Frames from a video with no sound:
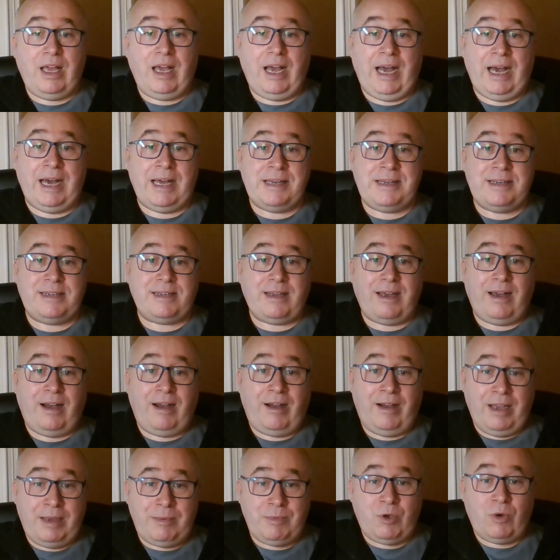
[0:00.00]
And
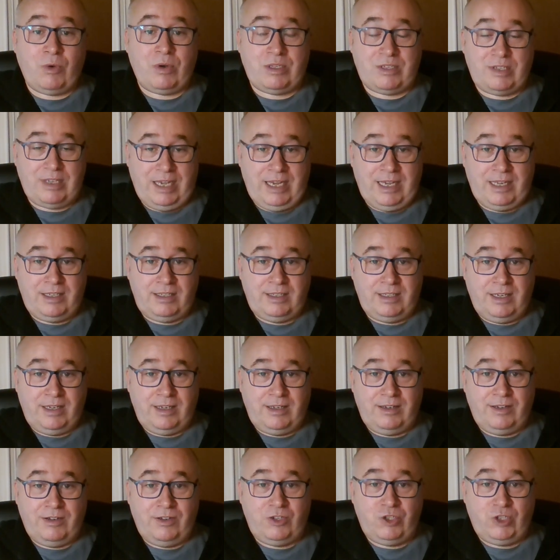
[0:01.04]
I'm going to say it to you
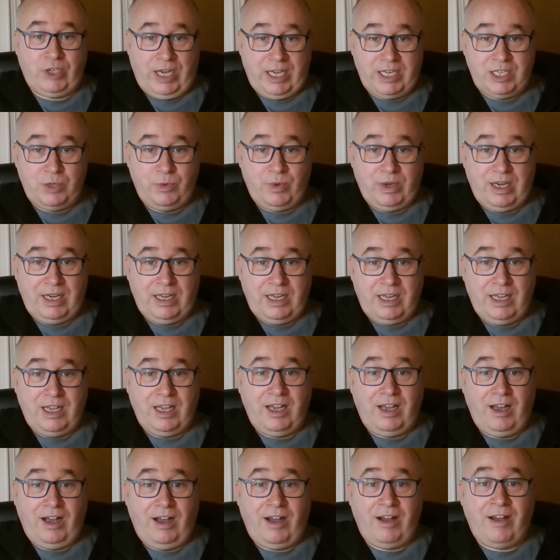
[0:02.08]
genuinely.
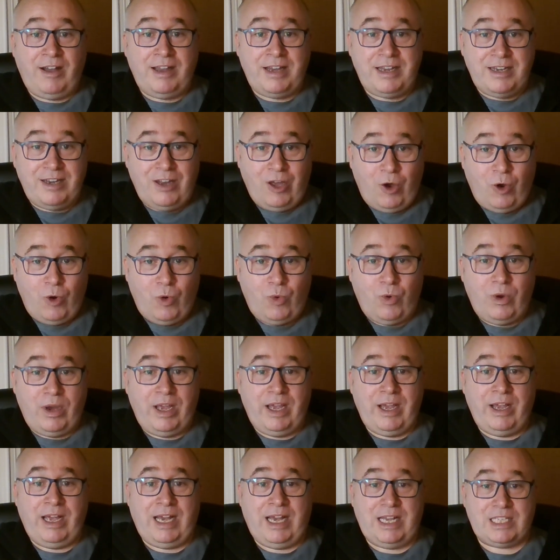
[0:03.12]
I know
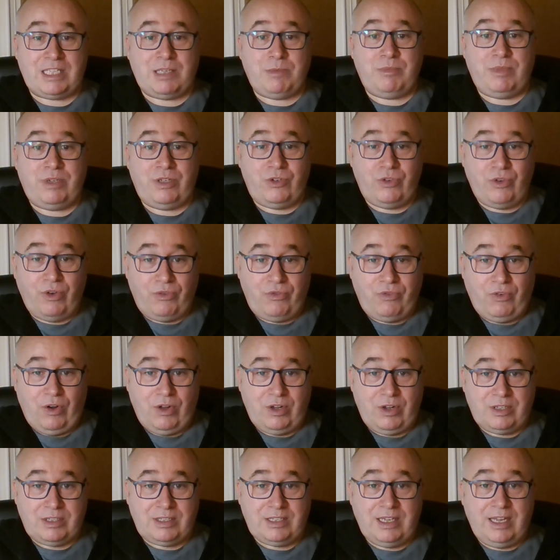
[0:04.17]
it hasn't been your
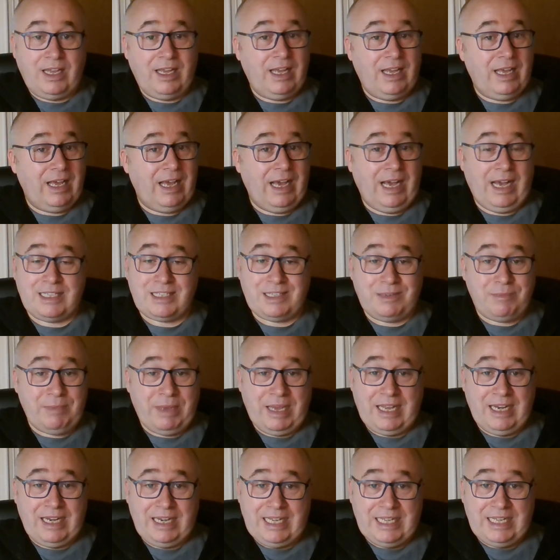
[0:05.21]
fault. It hasn't
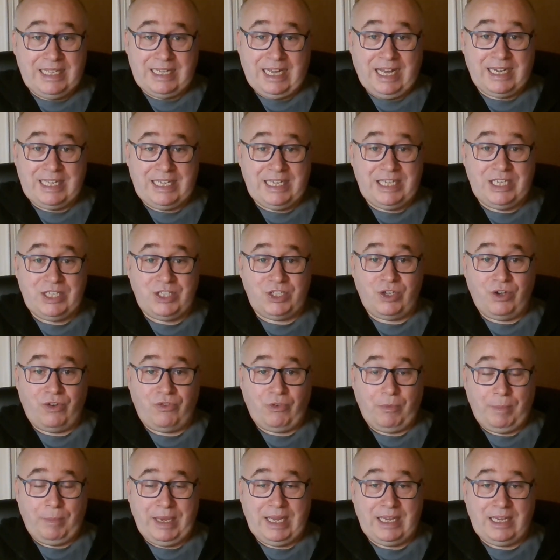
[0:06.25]
made it any easier
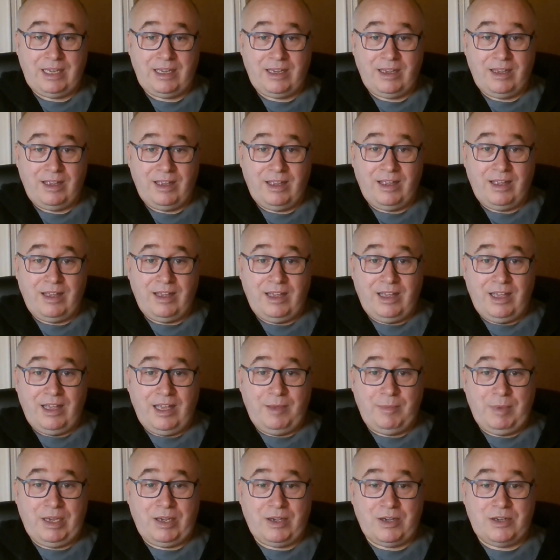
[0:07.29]
for me
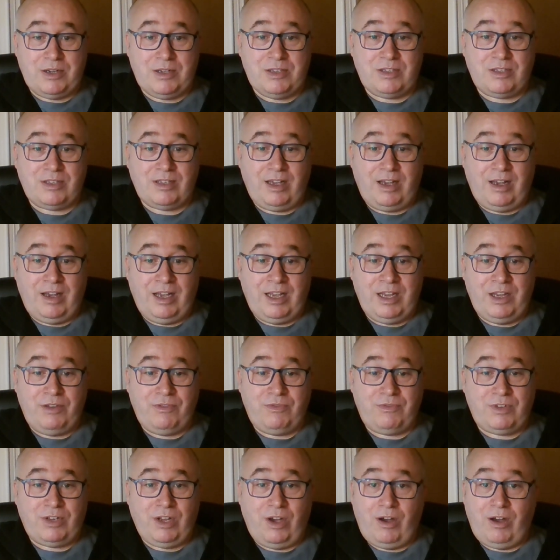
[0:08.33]
because I've
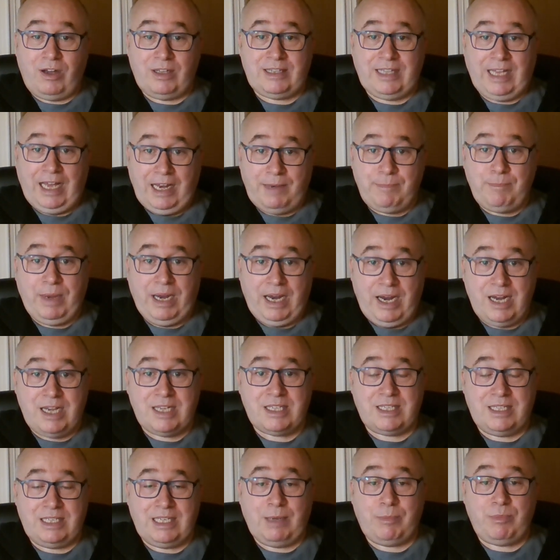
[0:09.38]
thought that
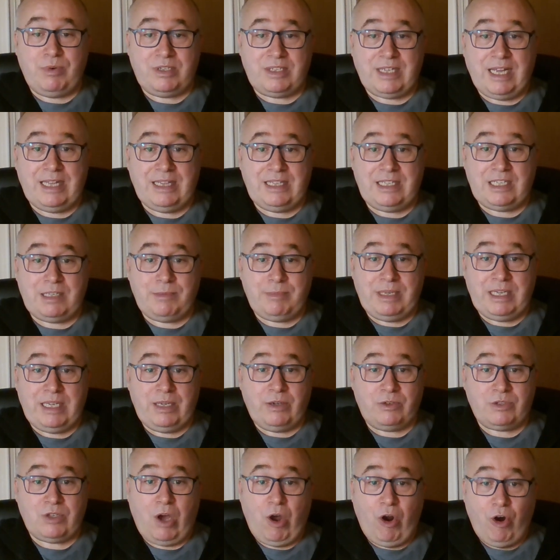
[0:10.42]
person that presented to me
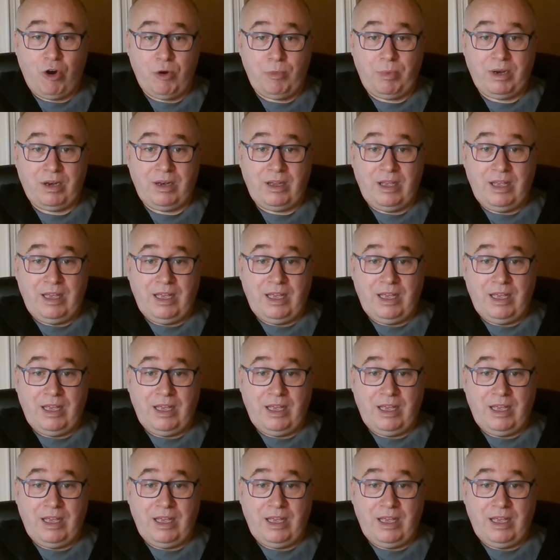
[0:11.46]
was horrible.